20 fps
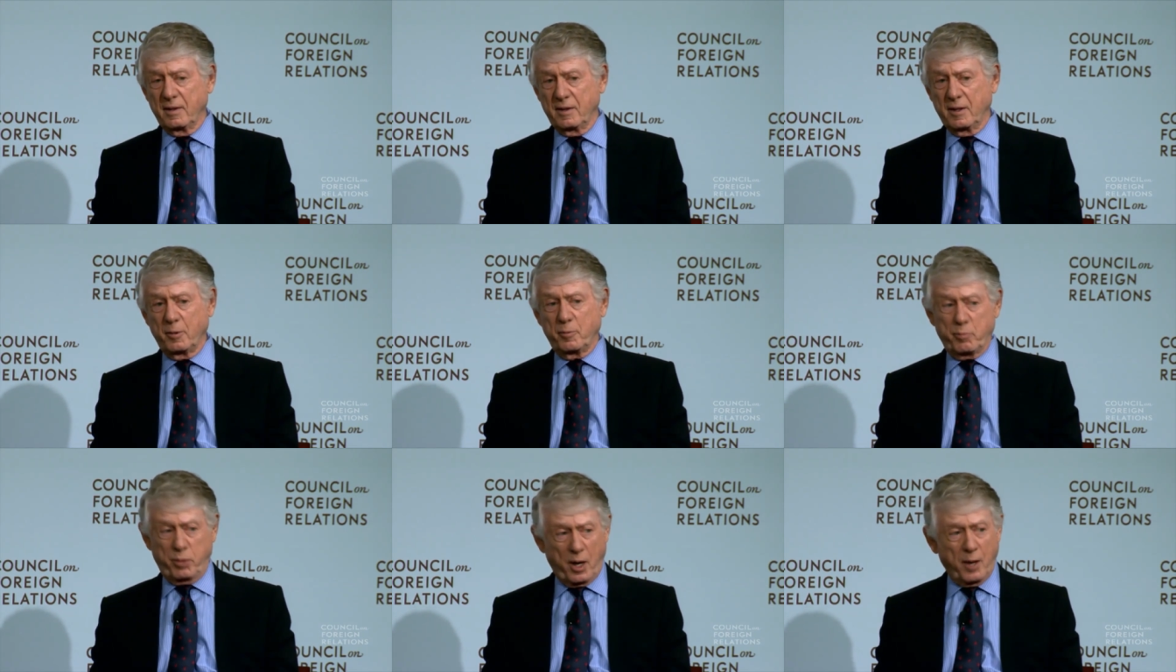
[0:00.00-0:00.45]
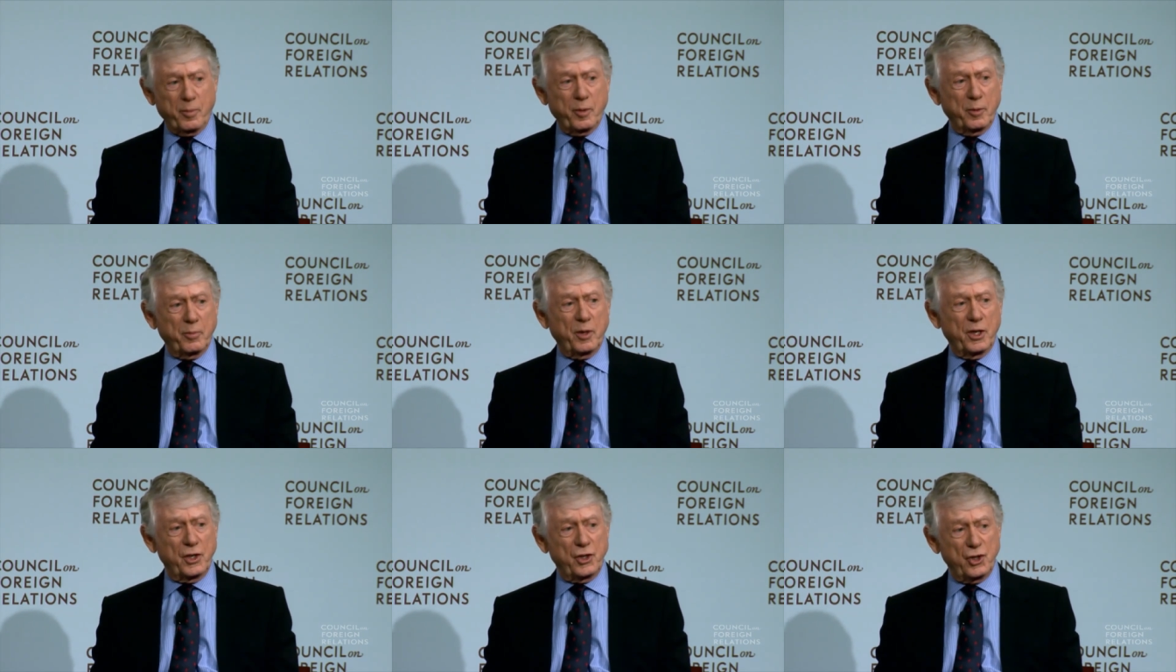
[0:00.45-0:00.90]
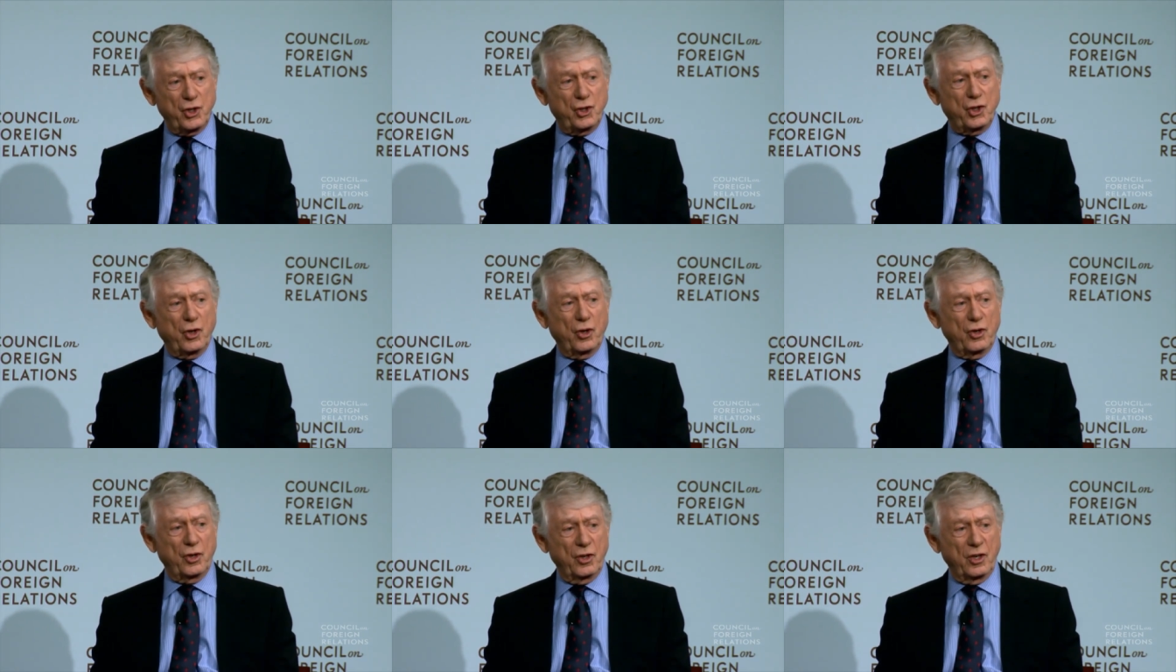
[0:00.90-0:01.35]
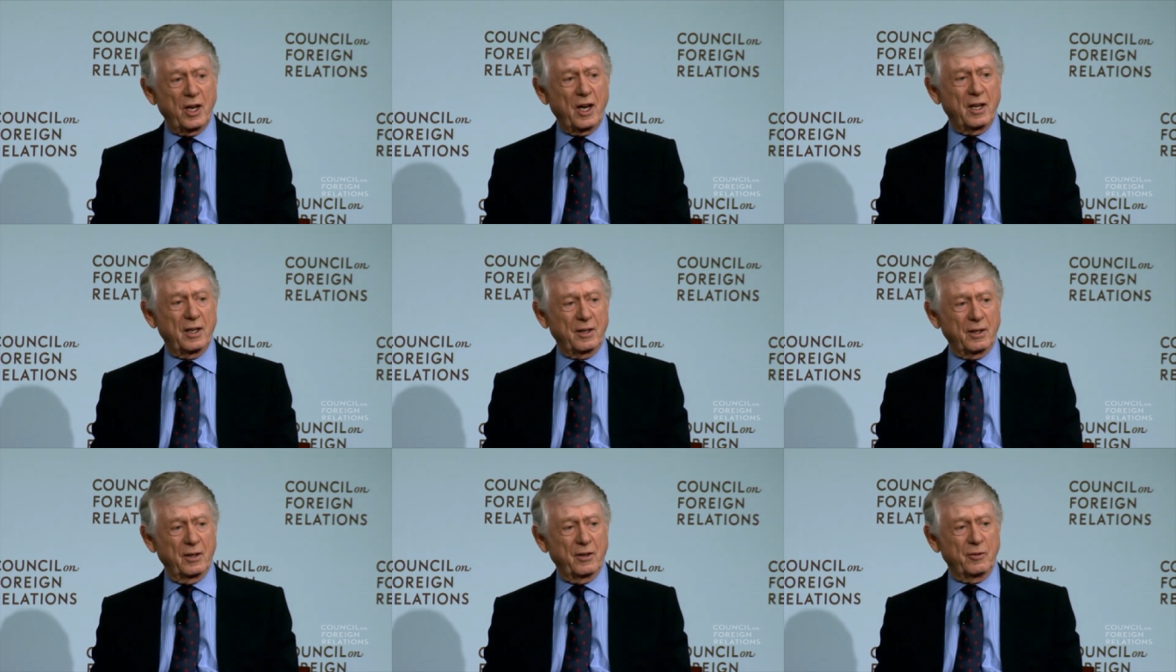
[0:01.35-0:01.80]
that probably should
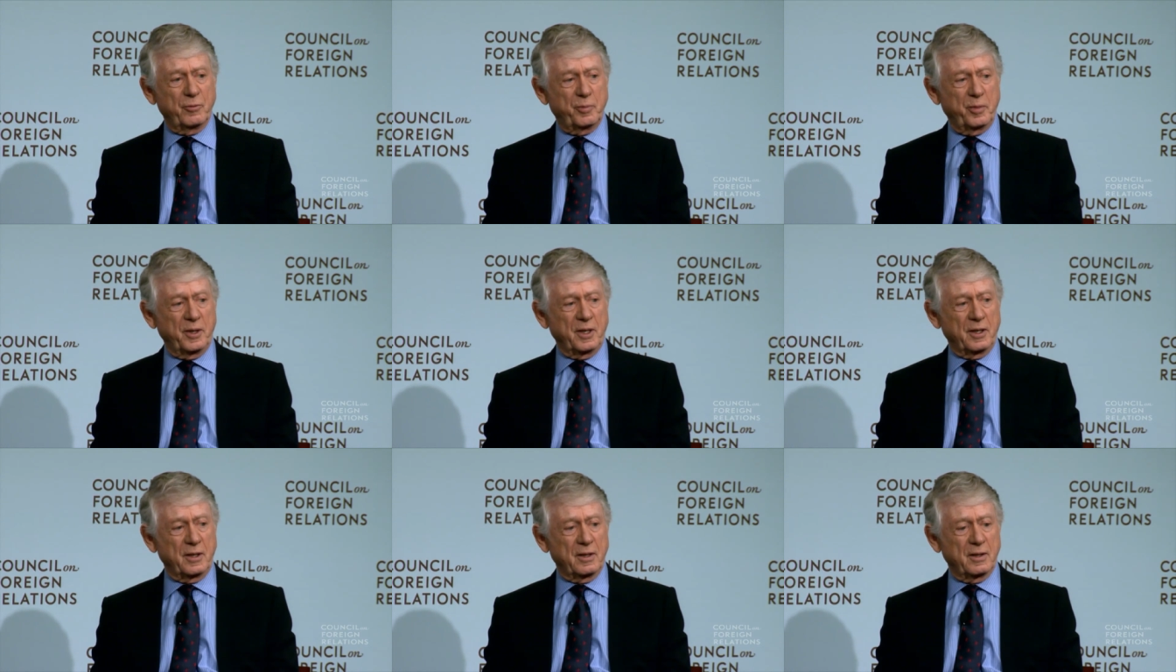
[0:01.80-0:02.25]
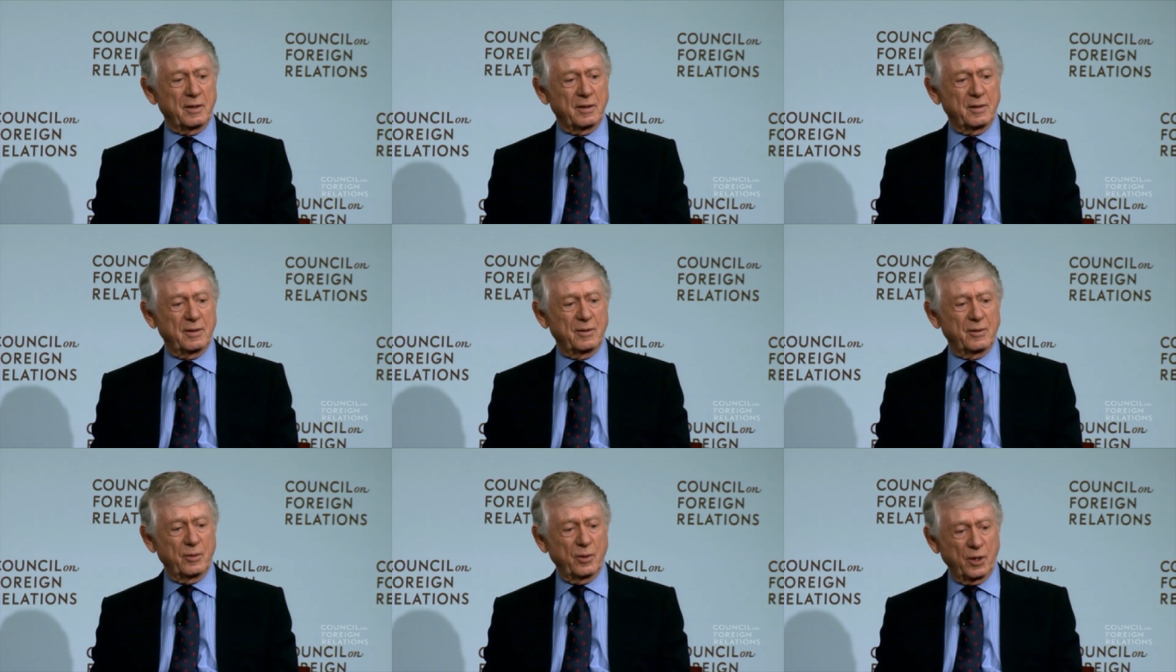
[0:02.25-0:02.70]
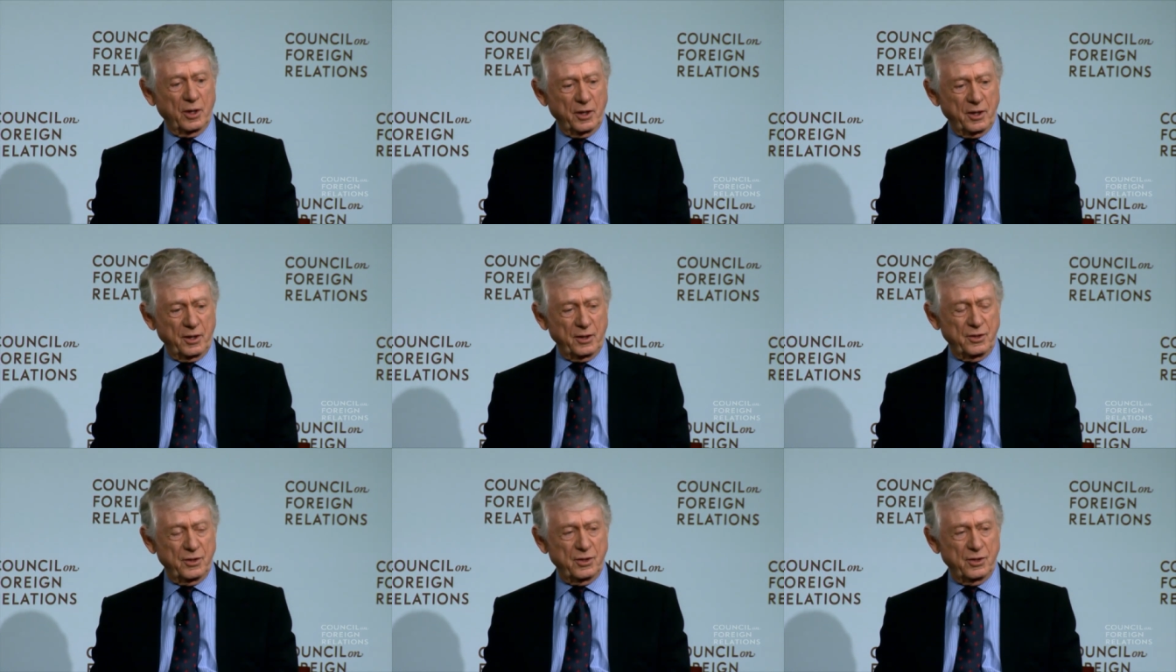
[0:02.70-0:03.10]
not have been released.